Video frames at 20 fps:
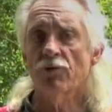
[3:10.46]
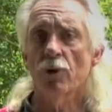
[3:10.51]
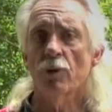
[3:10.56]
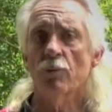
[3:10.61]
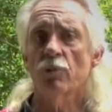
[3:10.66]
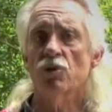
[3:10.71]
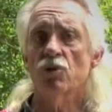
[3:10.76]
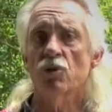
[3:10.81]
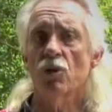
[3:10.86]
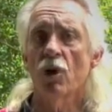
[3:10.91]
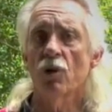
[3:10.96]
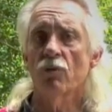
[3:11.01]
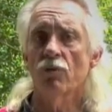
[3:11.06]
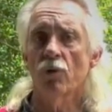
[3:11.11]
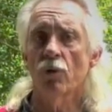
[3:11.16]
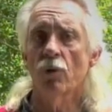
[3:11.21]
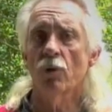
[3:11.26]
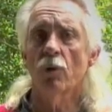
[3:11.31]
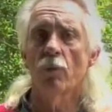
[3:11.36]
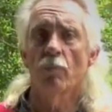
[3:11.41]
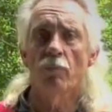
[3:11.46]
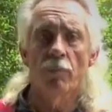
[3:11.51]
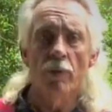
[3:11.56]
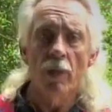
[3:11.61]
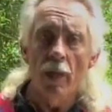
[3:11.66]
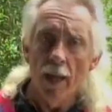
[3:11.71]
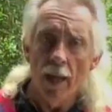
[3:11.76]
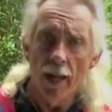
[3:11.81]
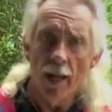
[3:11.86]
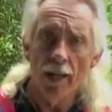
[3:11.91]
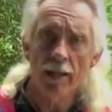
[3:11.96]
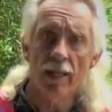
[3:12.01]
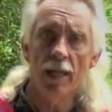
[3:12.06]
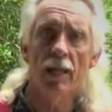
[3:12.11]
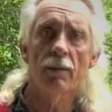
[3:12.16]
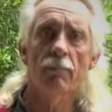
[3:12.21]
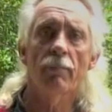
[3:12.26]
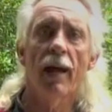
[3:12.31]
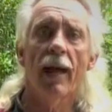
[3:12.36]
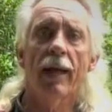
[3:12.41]
After it was over and I
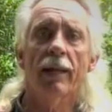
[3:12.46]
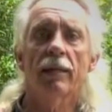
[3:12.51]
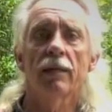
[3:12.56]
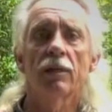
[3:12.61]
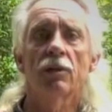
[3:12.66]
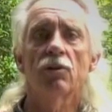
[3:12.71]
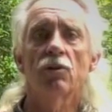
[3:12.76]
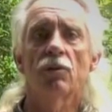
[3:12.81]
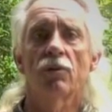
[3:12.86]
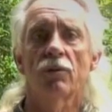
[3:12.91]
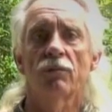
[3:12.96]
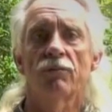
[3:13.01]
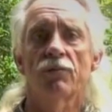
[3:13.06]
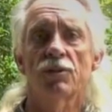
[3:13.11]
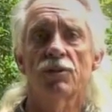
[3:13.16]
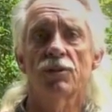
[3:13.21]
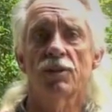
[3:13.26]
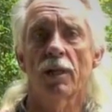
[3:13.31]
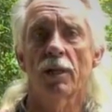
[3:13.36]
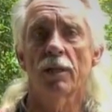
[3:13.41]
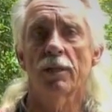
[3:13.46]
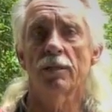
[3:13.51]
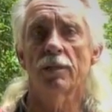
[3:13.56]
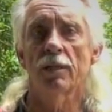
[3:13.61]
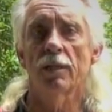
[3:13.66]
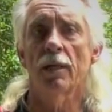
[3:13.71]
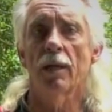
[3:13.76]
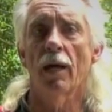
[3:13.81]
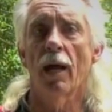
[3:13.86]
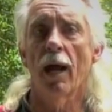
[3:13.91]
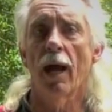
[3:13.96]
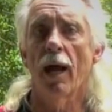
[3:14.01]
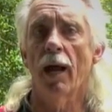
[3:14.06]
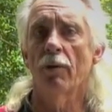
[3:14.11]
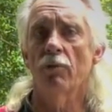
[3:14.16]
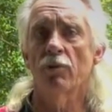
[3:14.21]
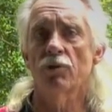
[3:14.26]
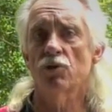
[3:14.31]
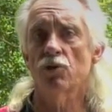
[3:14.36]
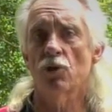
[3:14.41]
came back into the facility,
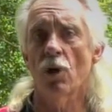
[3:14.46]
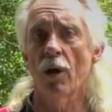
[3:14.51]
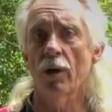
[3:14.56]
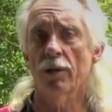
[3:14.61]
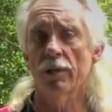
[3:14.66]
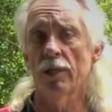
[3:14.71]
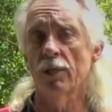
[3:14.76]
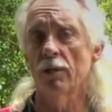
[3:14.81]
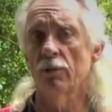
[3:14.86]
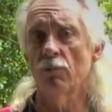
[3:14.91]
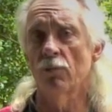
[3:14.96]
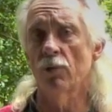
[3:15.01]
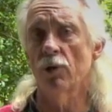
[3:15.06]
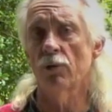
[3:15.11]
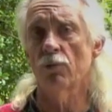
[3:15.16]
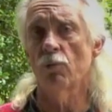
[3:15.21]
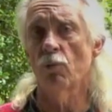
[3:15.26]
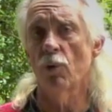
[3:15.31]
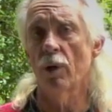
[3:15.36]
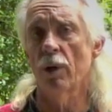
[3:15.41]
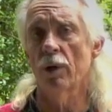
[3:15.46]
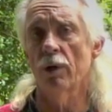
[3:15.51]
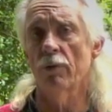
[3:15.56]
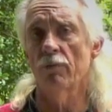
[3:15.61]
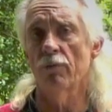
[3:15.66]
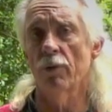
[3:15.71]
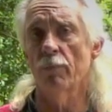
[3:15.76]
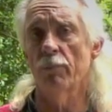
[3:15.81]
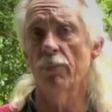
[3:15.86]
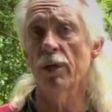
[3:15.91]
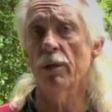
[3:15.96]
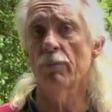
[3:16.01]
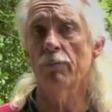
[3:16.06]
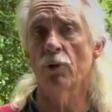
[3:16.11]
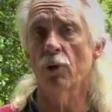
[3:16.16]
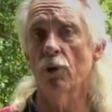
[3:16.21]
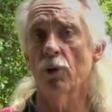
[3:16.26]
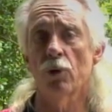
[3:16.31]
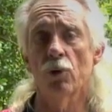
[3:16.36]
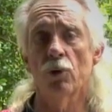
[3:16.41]
I was talking with one of the
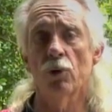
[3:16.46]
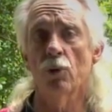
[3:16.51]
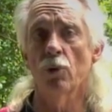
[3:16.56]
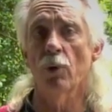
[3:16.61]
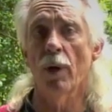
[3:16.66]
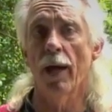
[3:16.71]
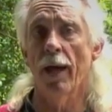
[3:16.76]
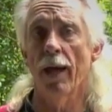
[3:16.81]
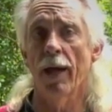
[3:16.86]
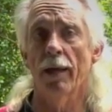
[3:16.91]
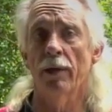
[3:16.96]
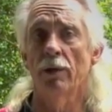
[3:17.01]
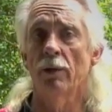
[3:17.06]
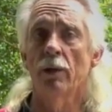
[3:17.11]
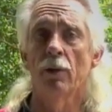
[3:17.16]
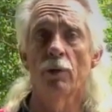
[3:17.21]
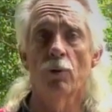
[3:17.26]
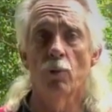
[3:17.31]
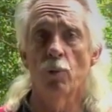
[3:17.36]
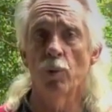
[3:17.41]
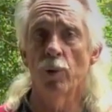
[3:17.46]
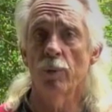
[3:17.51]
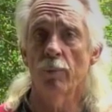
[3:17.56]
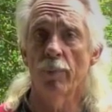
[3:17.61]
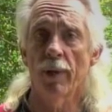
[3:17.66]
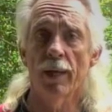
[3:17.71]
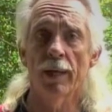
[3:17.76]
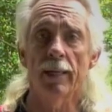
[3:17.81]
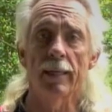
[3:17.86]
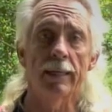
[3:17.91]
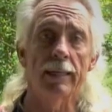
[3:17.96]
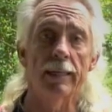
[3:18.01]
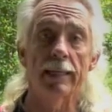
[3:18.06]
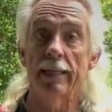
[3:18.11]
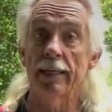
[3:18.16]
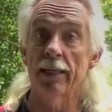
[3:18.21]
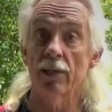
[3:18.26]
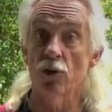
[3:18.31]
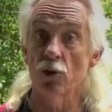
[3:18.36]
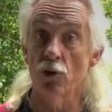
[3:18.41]
people who had
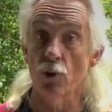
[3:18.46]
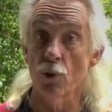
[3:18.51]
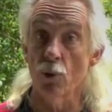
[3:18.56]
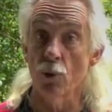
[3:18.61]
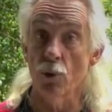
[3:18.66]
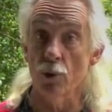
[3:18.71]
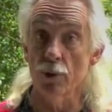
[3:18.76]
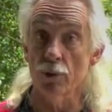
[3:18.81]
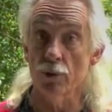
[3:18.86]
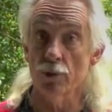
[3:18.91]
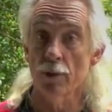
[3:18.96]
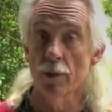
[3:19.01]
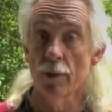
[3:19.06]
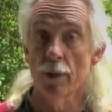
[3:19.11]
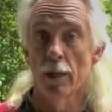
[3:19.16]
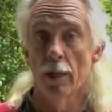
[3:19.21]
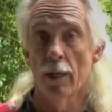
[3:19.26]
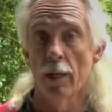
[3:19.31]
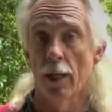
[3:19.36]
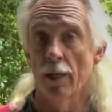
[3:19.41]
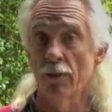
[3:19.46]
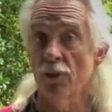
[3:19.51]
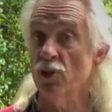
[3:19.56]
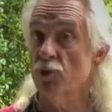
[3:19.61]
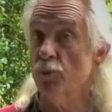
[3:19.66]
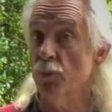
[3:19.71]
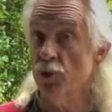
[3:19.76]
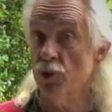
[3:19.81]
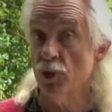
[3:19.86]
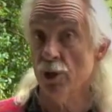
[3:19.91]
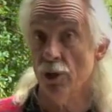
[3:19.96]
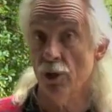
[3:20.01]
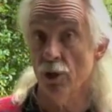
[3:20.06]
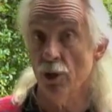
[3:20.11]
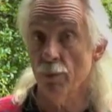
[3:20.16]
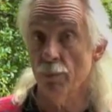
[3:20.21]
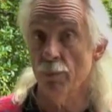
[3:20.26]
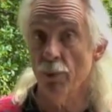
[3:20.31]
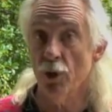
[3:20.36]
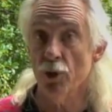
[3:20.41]
remained indoors. And this
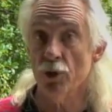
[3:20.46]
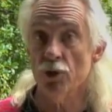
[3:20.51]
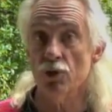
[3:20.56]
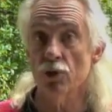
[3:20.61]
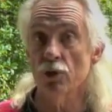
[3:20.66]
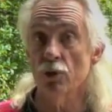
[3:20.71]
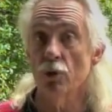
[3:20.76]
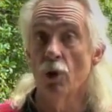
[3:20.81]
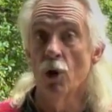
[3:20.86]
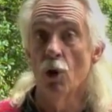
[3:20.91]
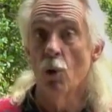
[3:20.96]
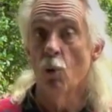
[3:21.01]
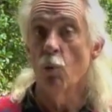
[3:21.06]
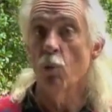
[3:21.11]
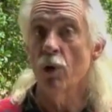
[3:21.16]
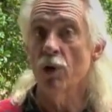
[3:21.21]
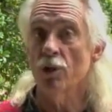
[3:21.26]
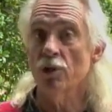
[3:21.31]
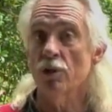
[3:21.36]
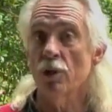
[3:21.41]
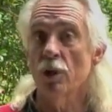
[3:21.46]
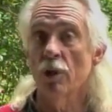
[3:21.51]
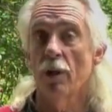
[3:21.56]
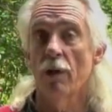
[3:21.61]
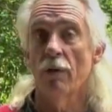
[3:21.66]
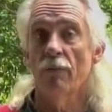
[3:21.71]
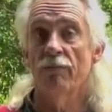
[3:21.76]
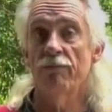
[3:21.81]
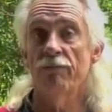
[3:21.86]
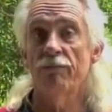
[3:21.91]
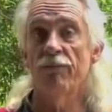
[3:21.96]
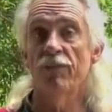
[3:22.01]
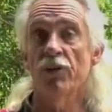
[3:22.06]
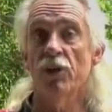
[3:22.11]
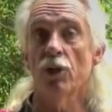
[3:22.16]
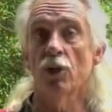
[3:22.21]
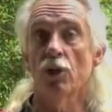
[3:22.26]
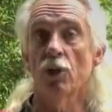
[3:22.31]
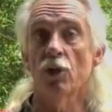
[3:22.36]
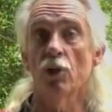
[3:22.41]
particular person was
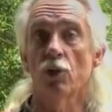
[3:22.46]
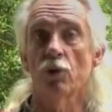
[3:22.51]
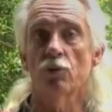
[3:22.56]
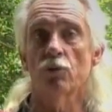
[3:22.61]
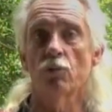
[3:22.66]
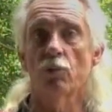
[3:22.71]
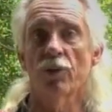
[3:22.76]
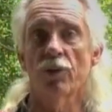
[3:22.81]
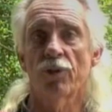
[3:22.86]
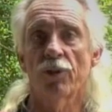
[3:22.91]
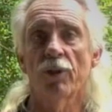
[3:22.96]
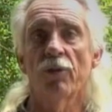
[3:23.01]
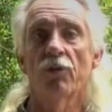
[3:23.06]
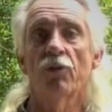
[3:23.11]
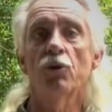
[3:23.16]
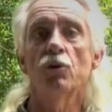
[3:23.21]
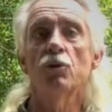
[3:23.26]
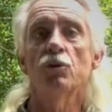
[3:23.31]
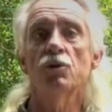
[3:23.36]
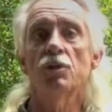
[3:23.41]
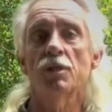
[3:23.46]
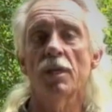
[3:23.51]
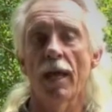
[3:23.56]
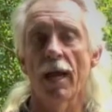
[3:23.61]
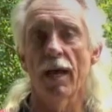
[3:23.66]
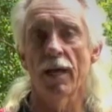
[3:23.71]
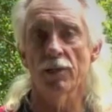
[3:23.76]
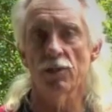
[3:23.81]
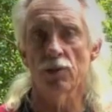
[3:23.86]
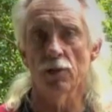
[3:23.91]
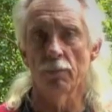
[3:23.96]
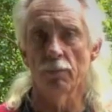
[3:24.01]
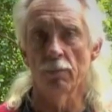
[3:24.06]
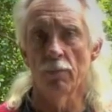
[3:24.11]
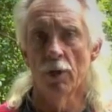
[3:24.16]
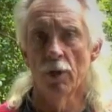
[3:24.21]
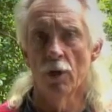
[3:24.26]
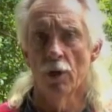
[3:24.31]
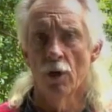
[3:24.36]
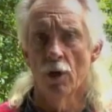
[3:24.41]
filled with
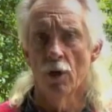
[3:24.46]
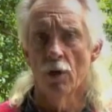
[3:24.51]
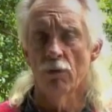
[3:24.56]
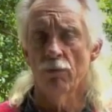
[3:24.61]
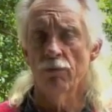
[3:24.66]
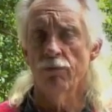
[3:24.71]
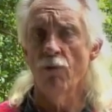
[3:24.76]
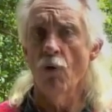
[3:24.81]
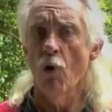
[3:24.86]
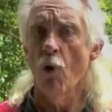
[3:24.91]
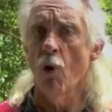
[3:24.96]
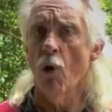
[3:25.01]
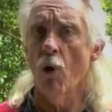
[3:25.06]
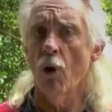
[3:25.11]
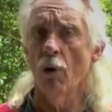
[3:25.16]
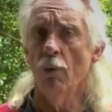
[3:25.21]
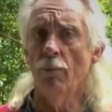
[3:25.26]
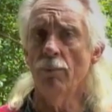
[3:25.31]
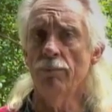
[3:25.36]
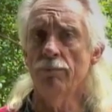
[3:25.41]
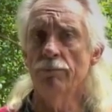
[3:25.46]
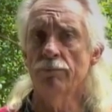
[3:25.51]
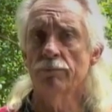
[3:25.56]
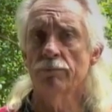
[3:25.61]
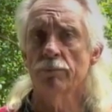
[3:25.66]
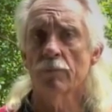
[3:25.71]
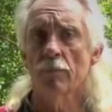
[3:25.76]
enthusiasm for